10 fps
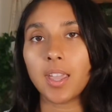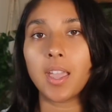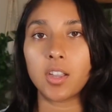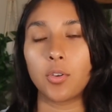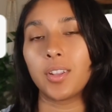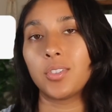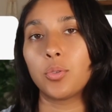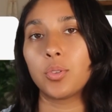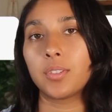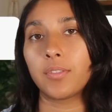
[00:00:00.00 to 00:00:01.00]
AI coding
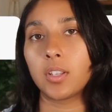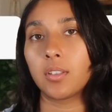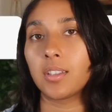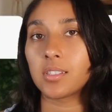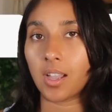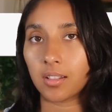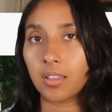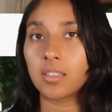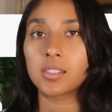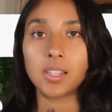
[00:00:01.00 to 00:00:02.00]
tools feel
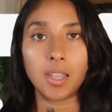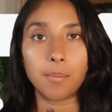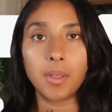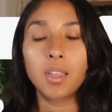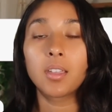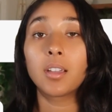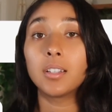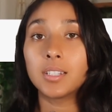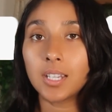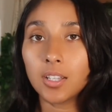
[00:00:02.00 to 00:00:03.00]
exactly the same,
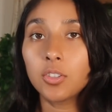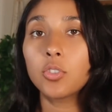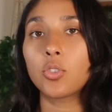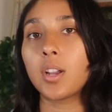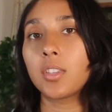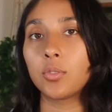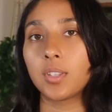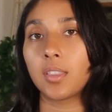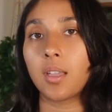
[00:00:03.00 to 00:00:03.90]
until you try using